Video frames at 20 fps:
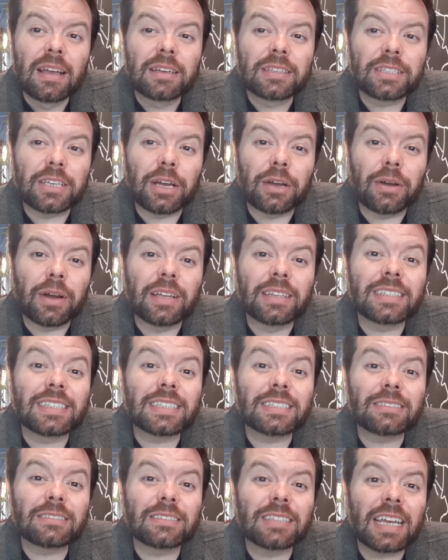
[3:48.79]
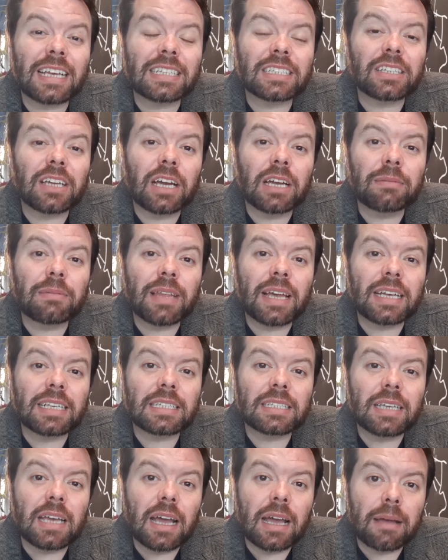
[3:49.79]
So until next time,
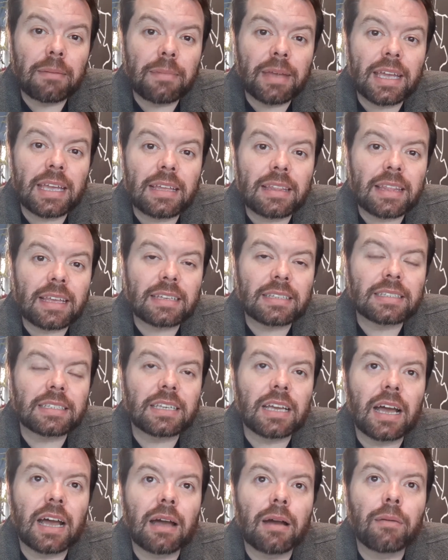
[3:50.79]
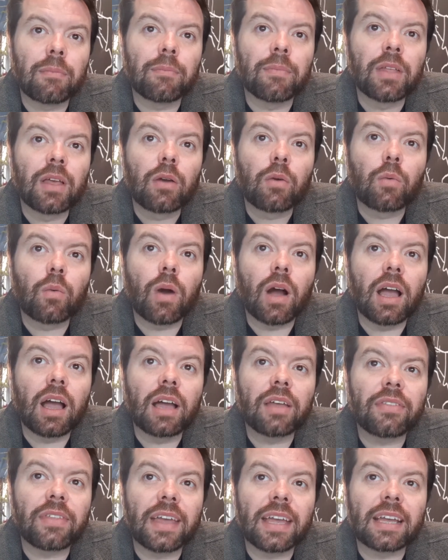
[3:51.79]
that's me. That's
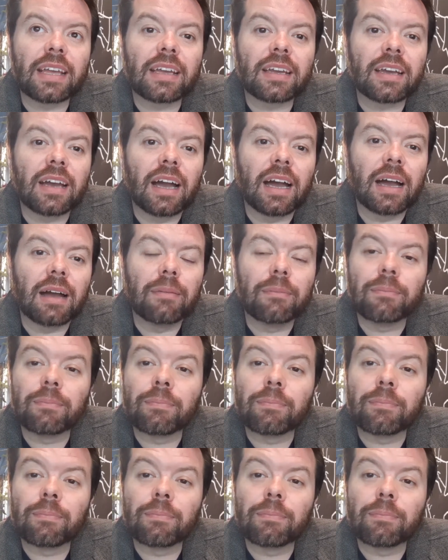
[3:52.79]
why I